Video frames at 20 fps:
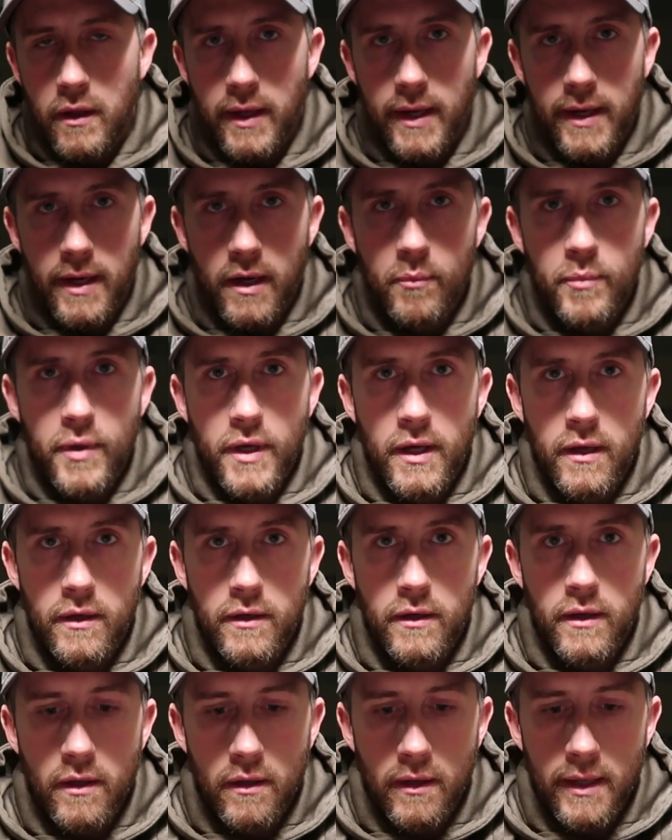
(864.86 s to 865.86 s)
and I'll
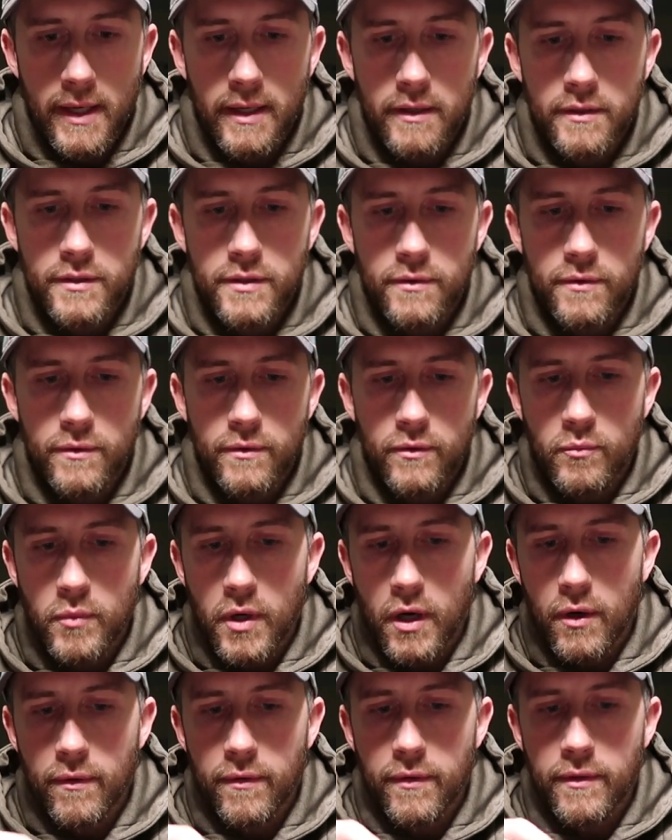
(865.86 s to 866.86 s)
put a link to
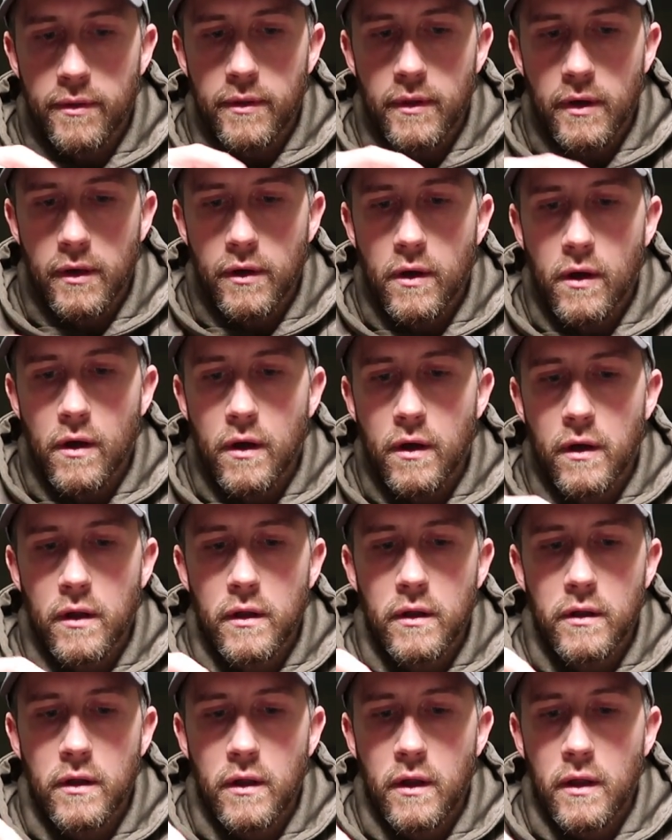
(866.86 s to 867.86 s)
both the
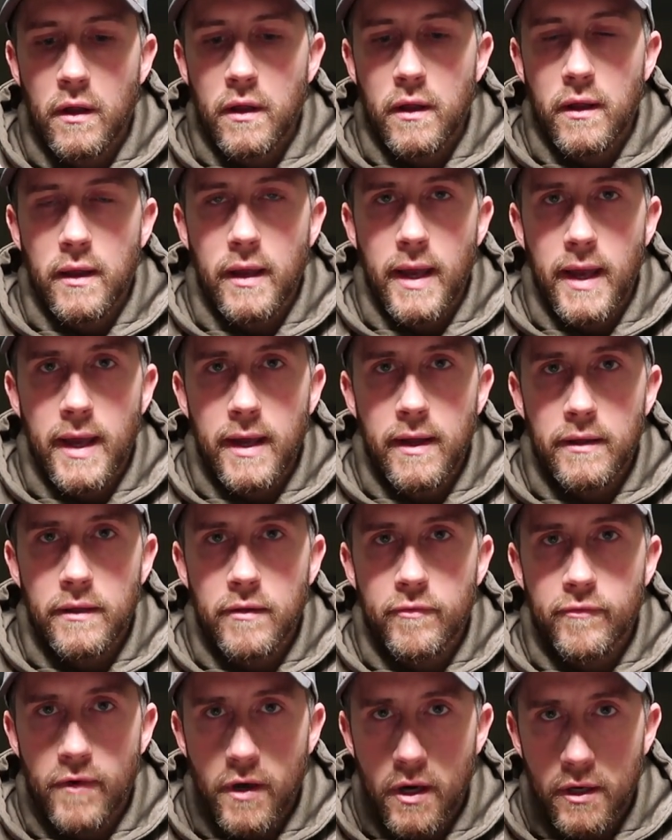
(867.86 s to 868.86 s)
call and
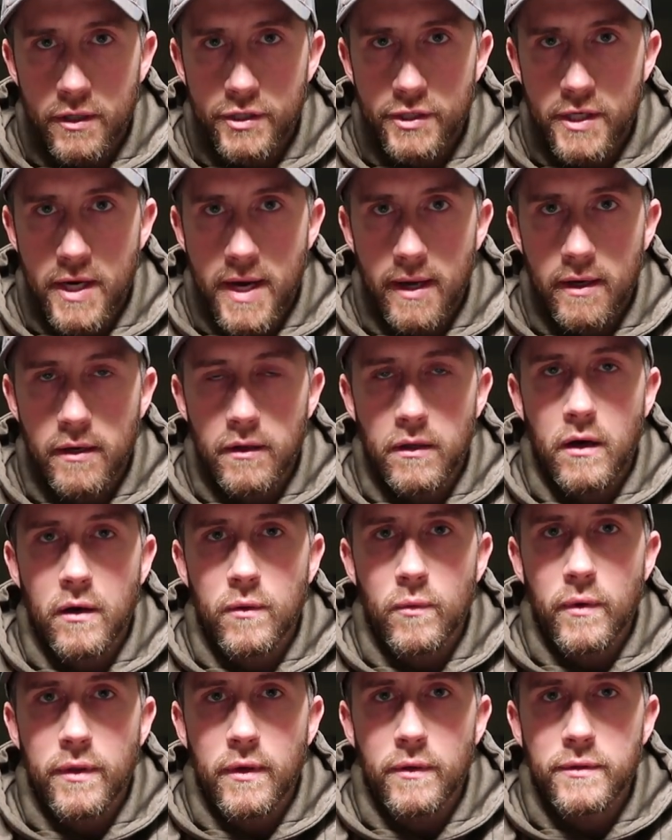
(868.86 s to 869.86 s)
the Fox Jack
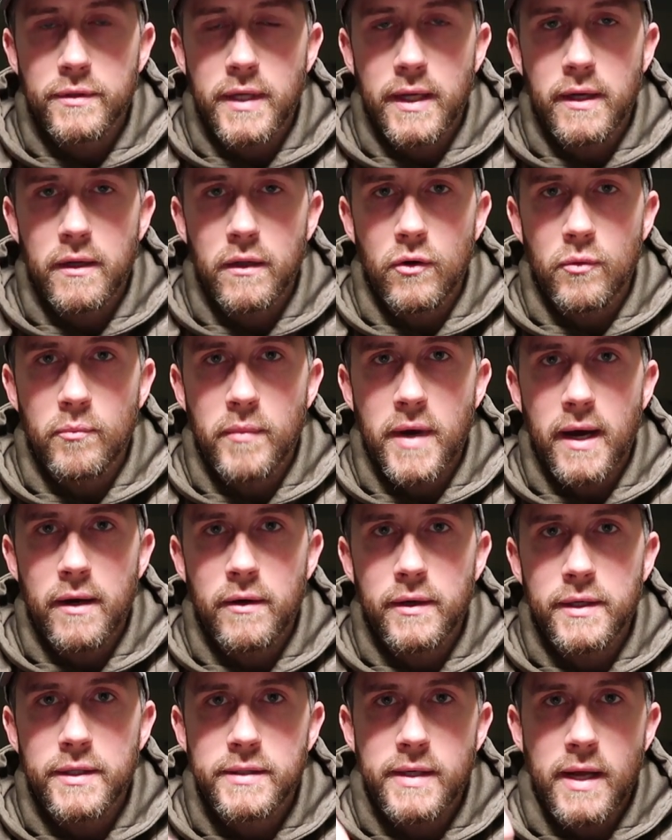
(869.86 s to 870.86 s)
along with those Eneloop
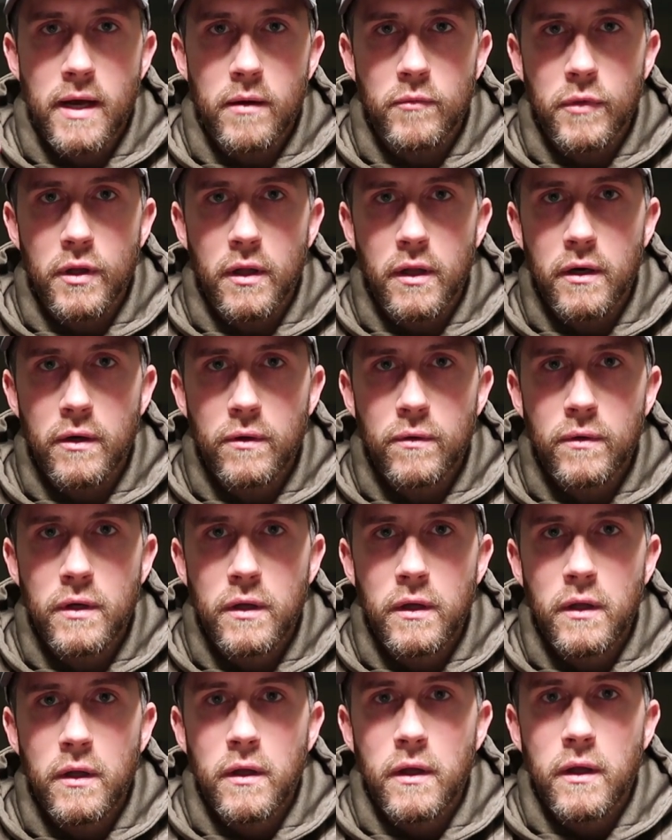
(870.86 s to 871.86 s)
batteries down below
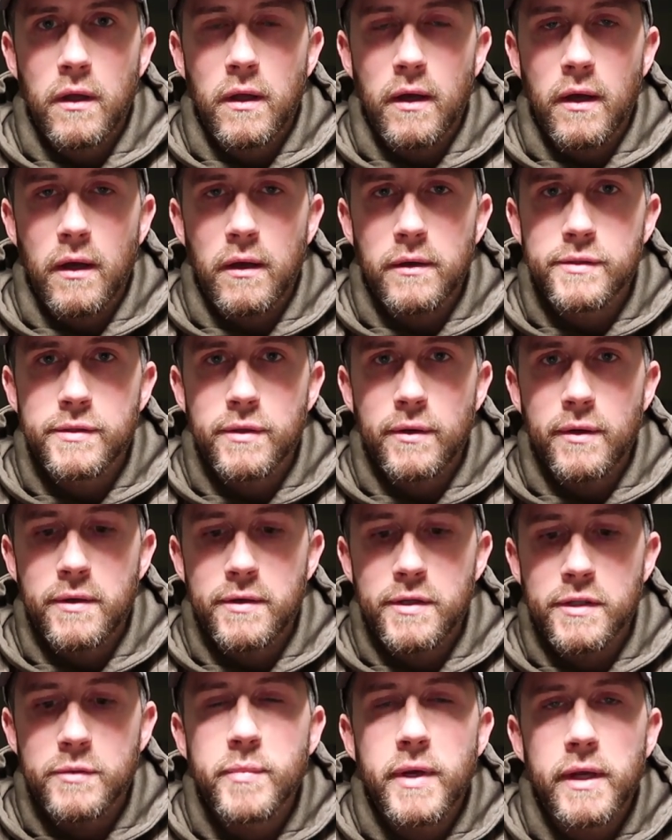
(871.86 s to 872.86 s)
uh, so you can
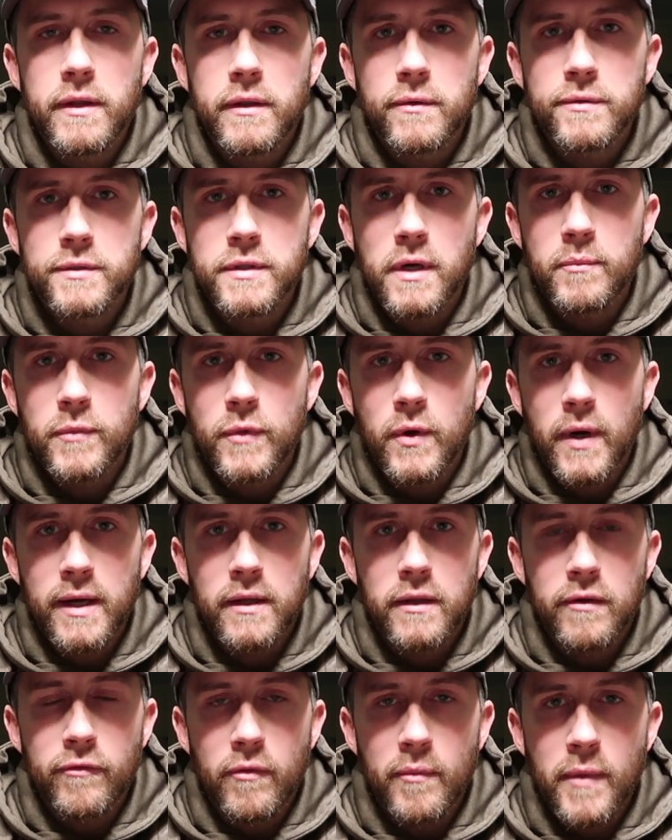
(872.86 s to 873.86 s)
just pick those up
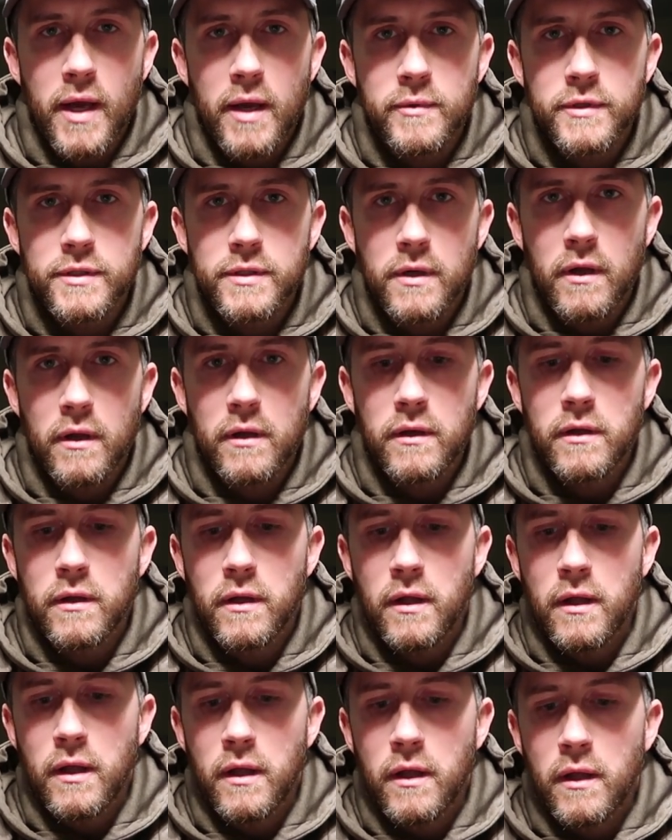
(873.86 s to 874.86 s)
directly from Amazon.
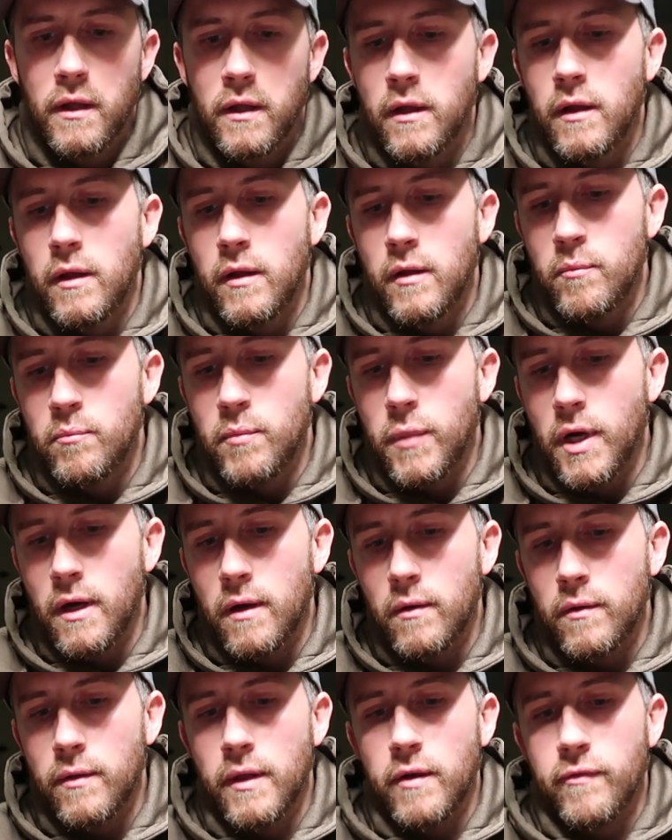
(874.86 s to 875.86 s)

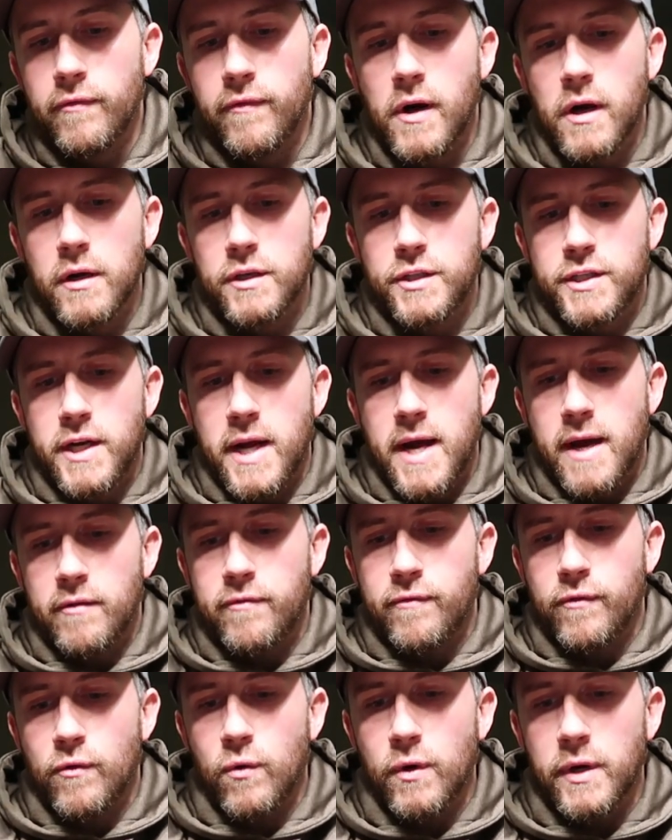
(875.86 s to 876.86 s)
But the Fox Jack
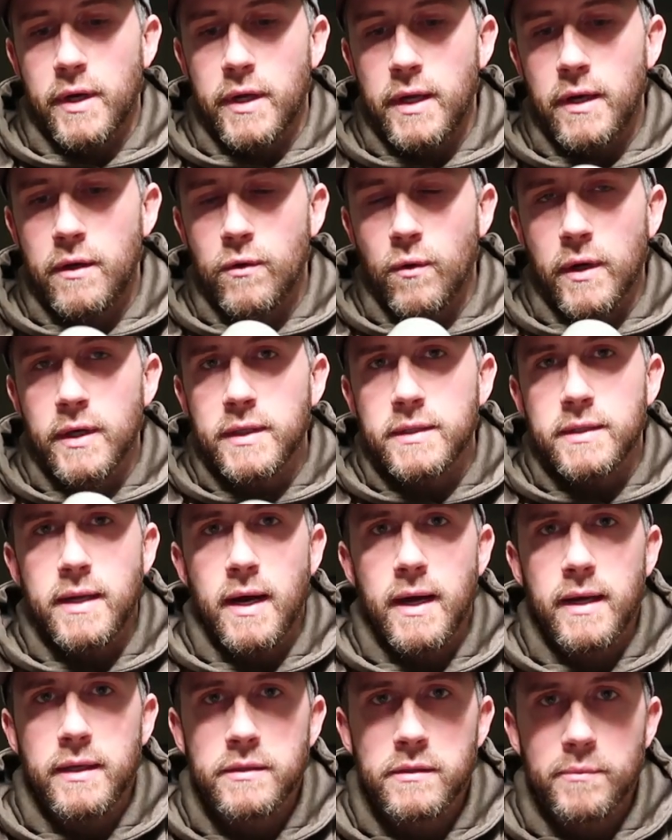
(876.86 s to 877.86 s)
4 decoy is
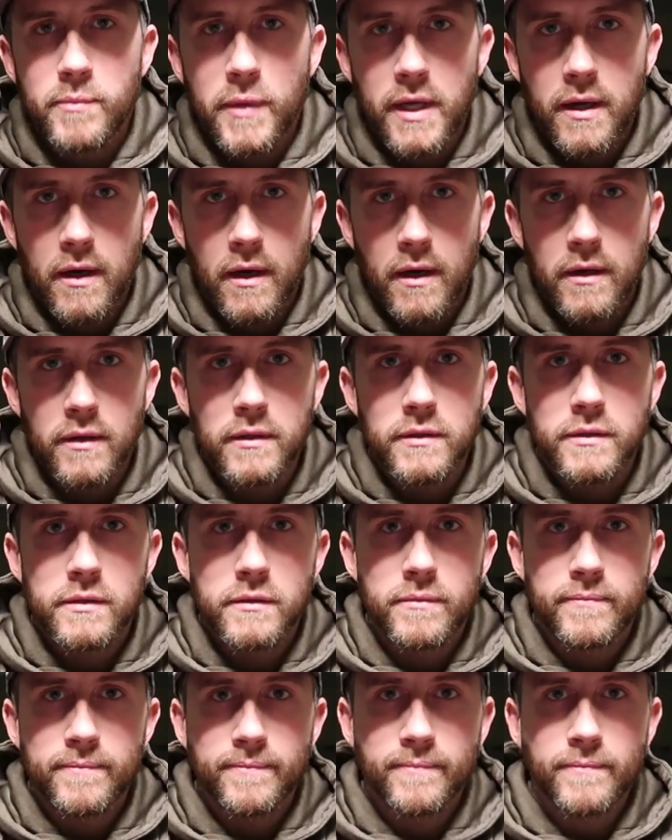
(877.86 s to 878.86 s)
nice because